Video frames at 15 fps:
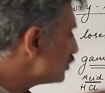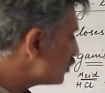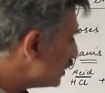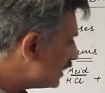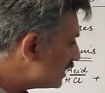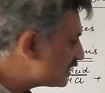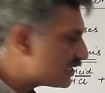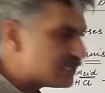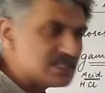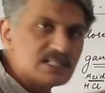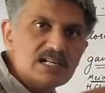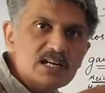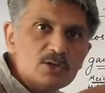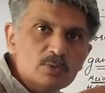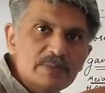so it is
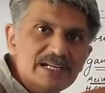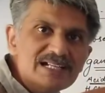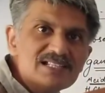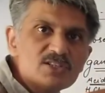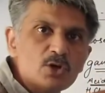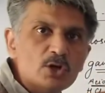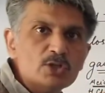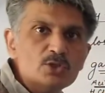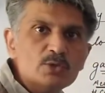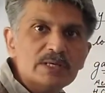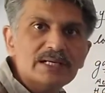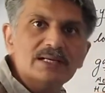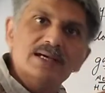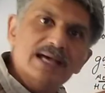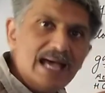considered to be its
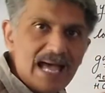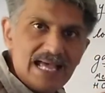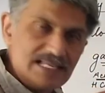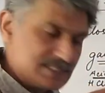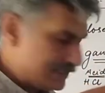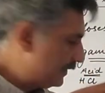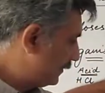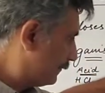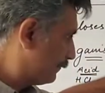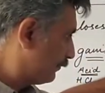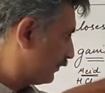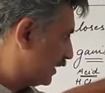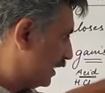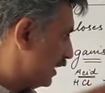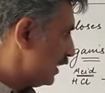conjugate acid.
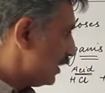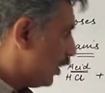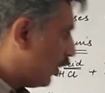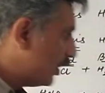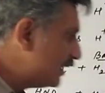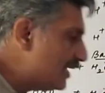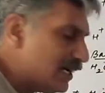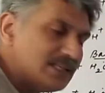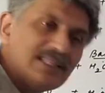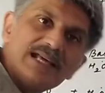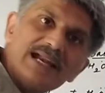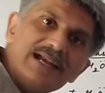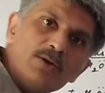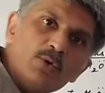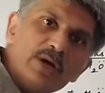On the other
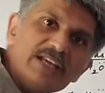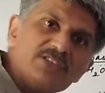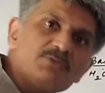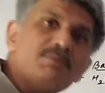hand, OH